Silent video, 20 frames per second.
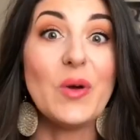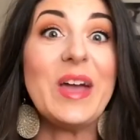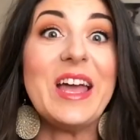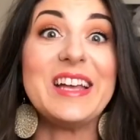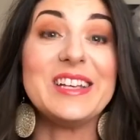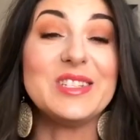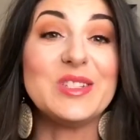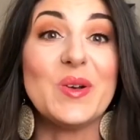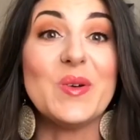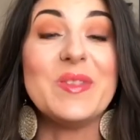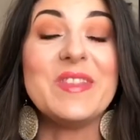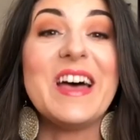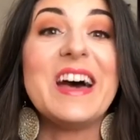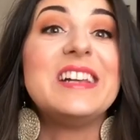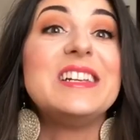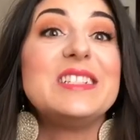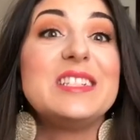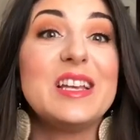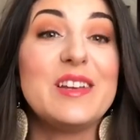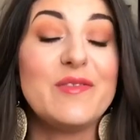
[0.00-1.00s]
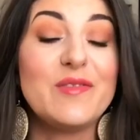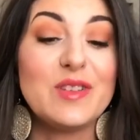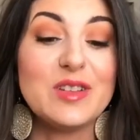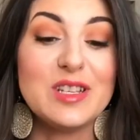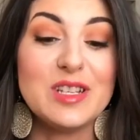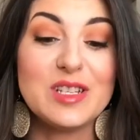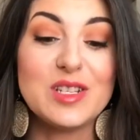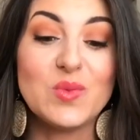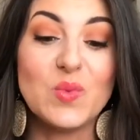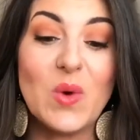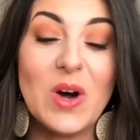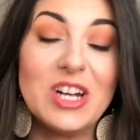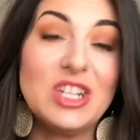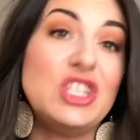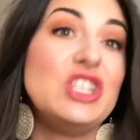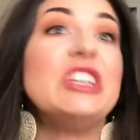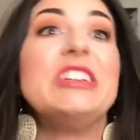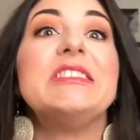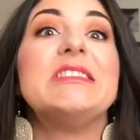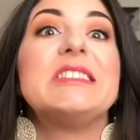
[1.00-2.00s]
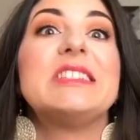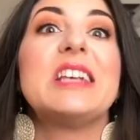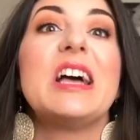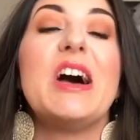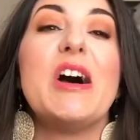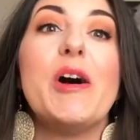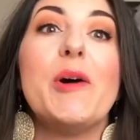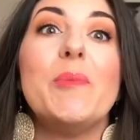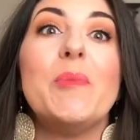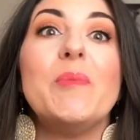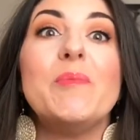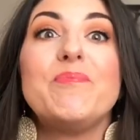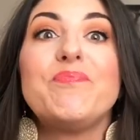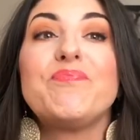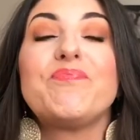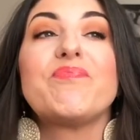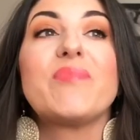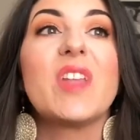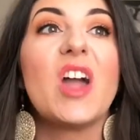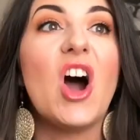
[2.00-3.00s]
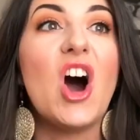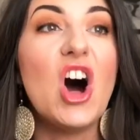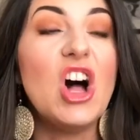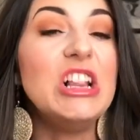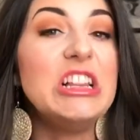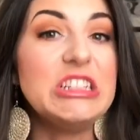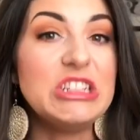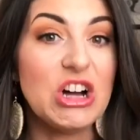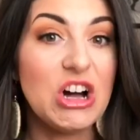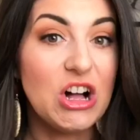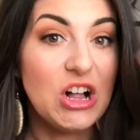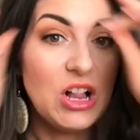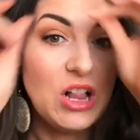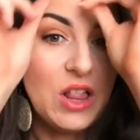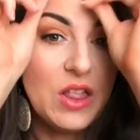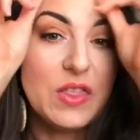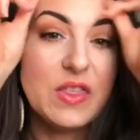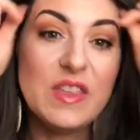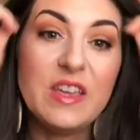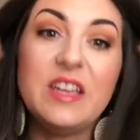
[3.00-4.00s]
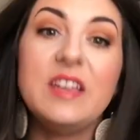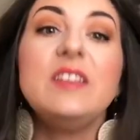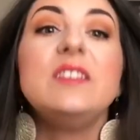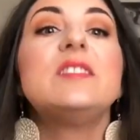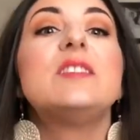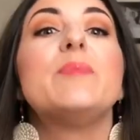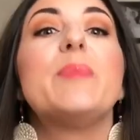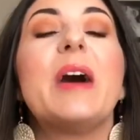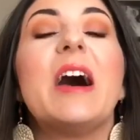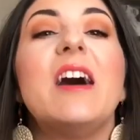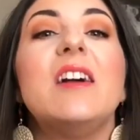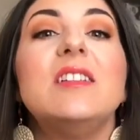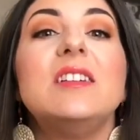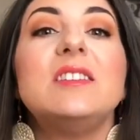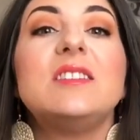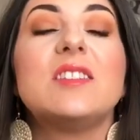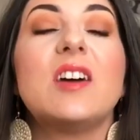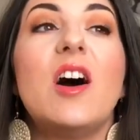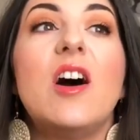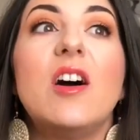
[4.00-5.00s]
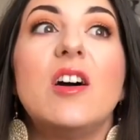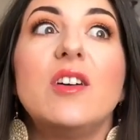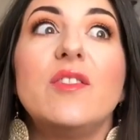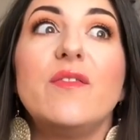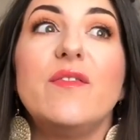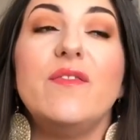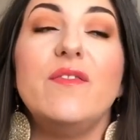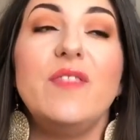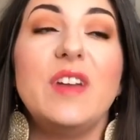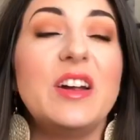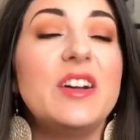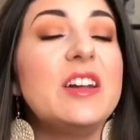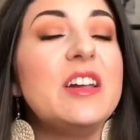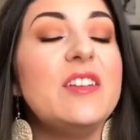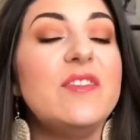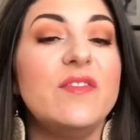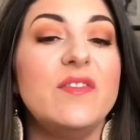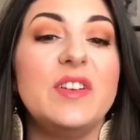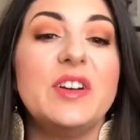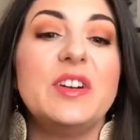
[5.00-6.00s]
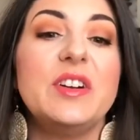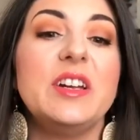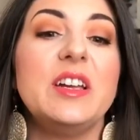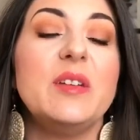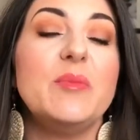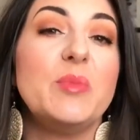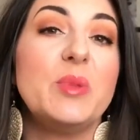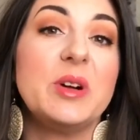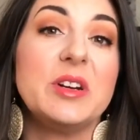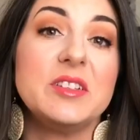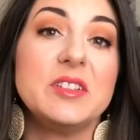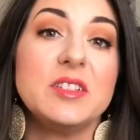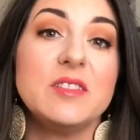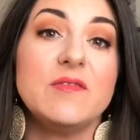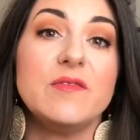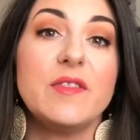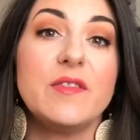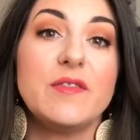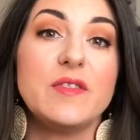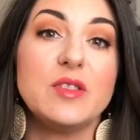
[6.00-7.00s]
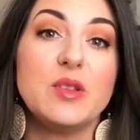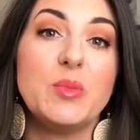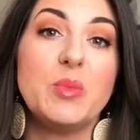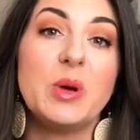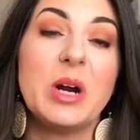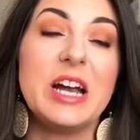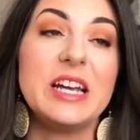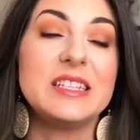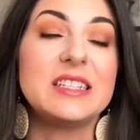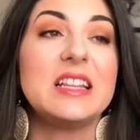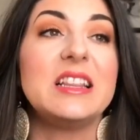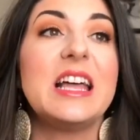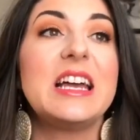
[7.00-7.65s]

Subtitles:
Okay, so that is it for the swatches. All in all, these palettes are very, very impressive for the price.